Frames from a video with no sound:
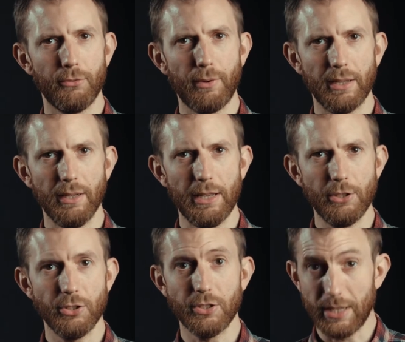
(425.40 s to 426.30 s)

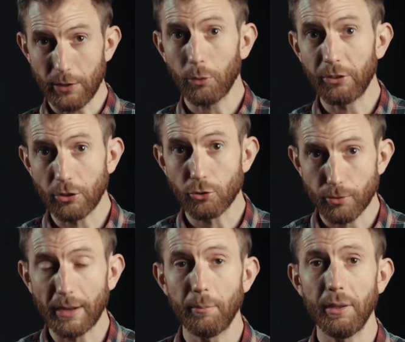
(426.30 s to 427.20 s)
regulations. This one's
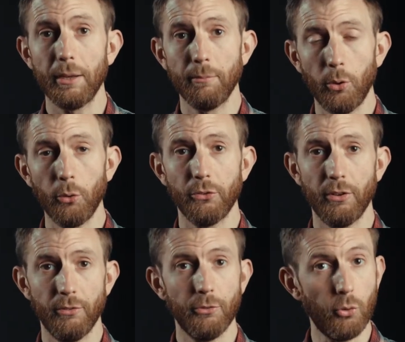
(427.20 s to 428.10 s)
incredibly important
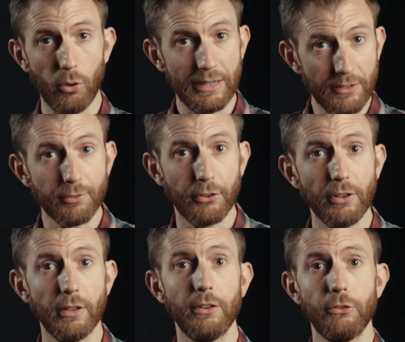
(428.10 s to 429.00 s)
for
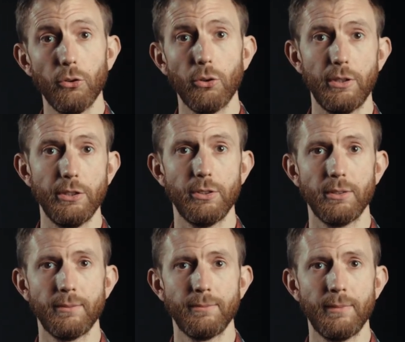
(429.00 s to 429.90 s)
in-facility storage.
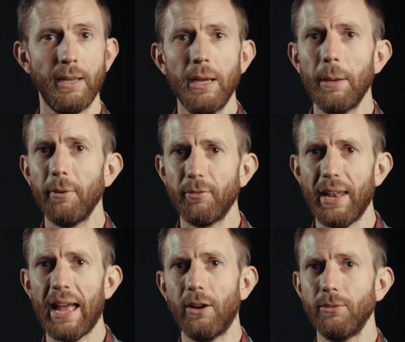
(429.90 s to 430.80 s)
But for
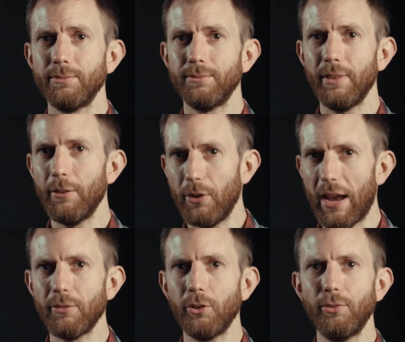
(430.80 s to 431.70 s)
now, if you
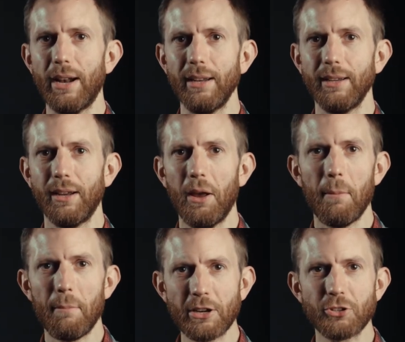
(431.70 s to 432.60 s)
haven't already,
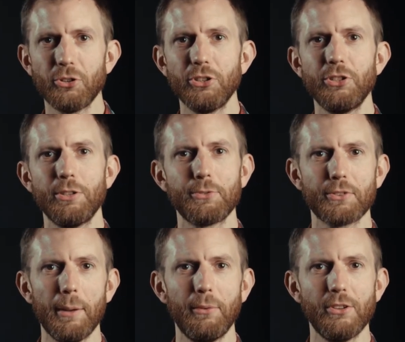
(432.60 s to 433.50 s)
make sure you
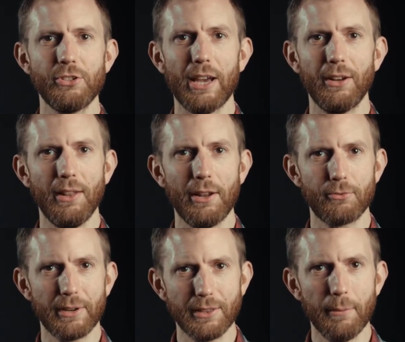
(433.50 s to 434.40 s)
subscribe to the channel and
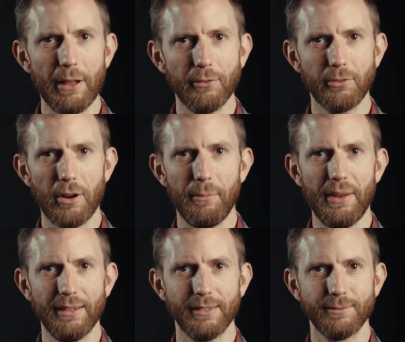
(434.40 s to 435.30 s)
ring the bell for
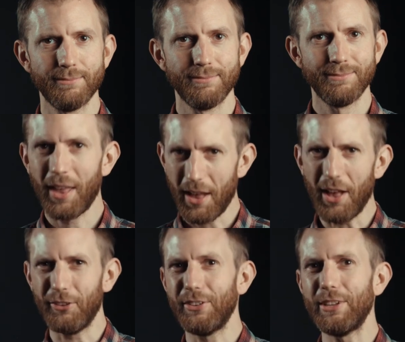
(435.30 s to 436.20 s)
updates.
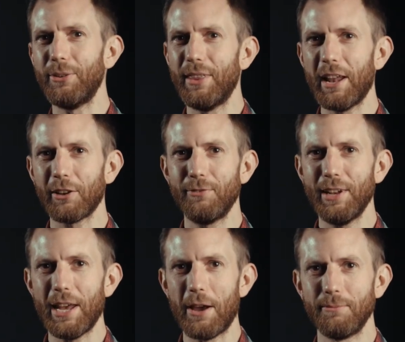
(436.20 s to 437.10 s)
I'll see you in the next video.